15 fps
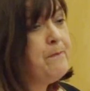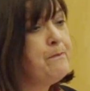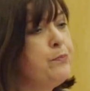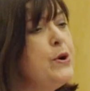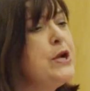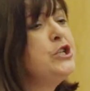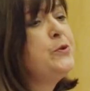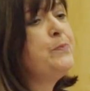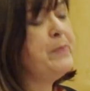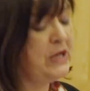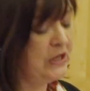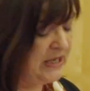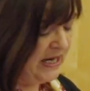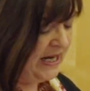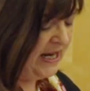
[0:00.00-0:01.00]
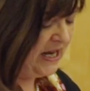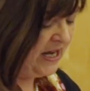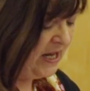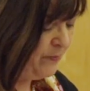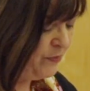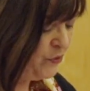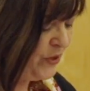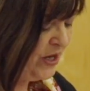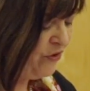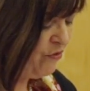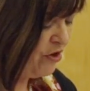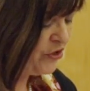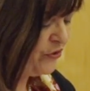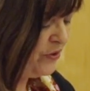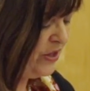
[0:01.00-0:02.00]
a bridge-building year between
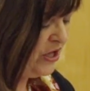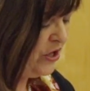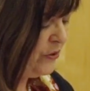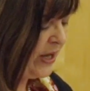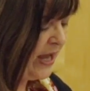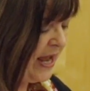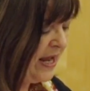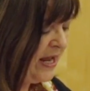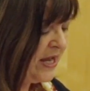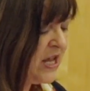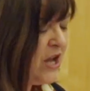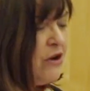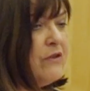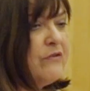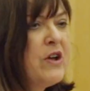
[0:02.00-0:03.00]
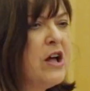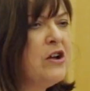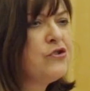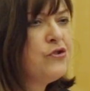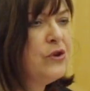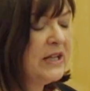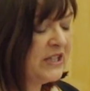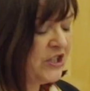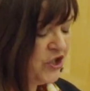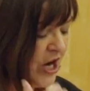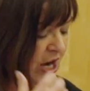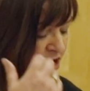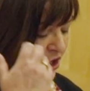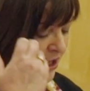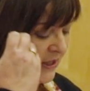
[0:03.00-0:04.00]
Russia and the UK, a year of cultural
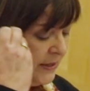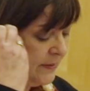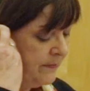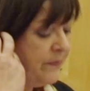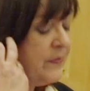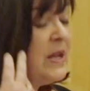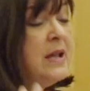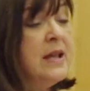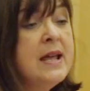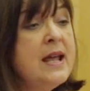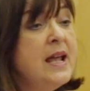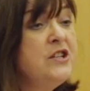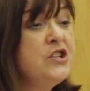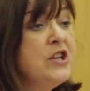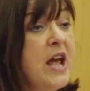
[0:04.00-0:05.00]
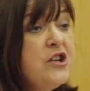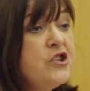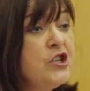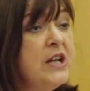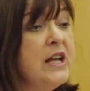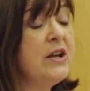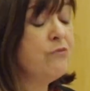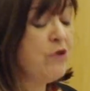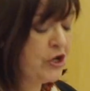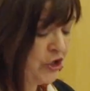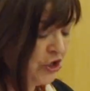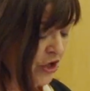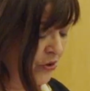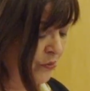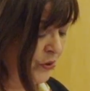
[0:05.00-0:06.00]
exchanges. Internationally,
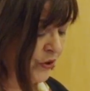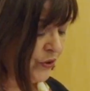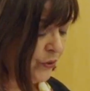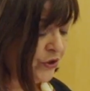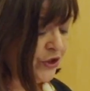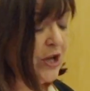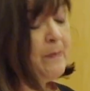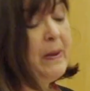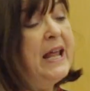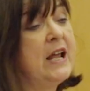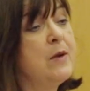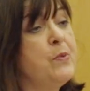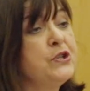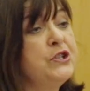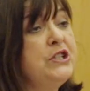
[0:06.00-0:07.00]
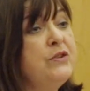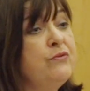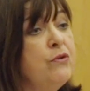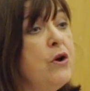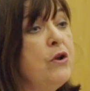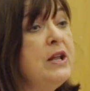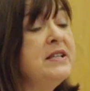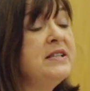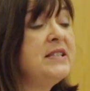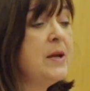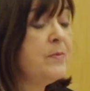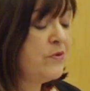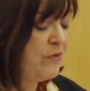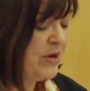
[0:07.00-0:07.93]
Russia was also playing a positive role in some